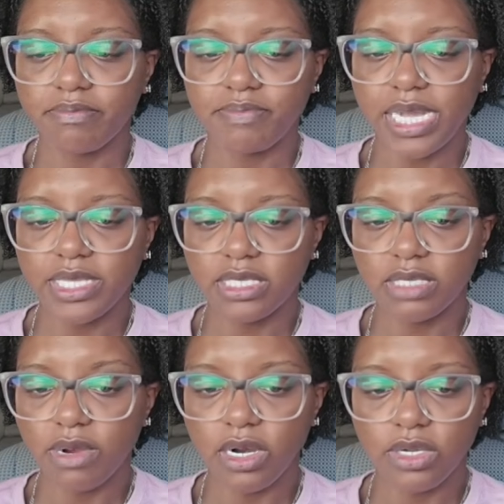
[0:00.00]
buy this
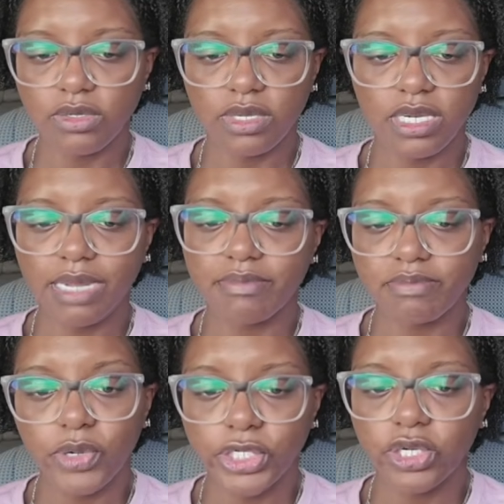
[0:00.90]
tomorrow and I'm
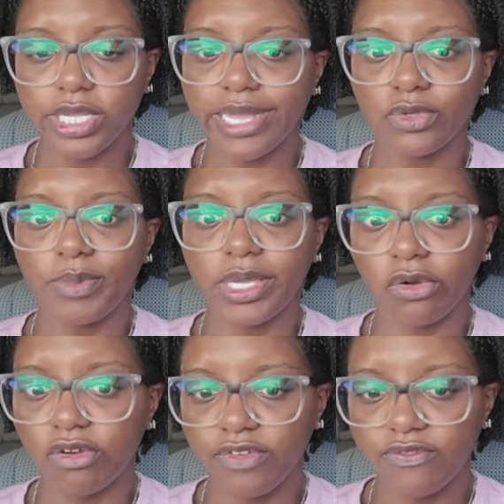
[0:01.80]
pretty sure gas will be
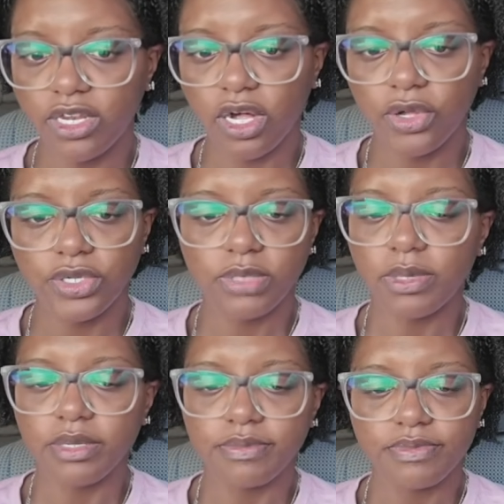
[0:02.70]
over $50,
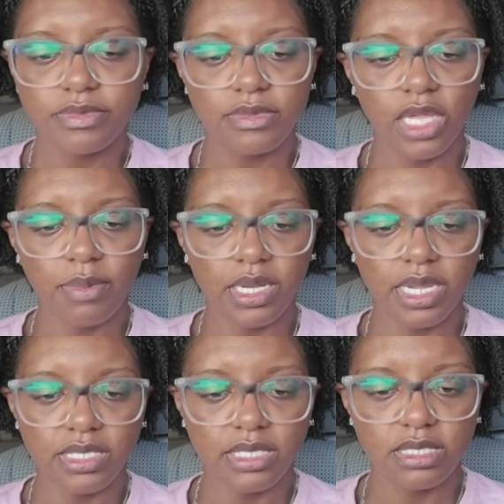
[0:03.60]
but that'll be a
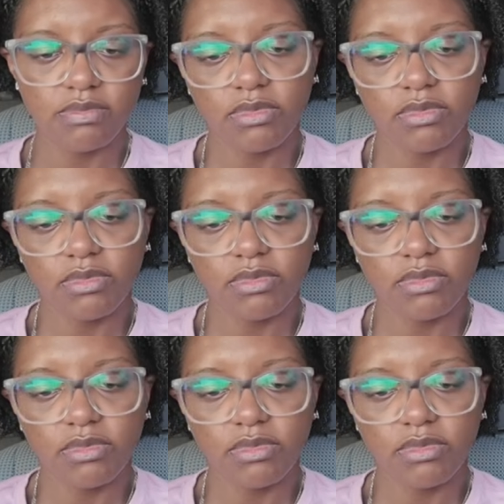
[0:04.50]
nice,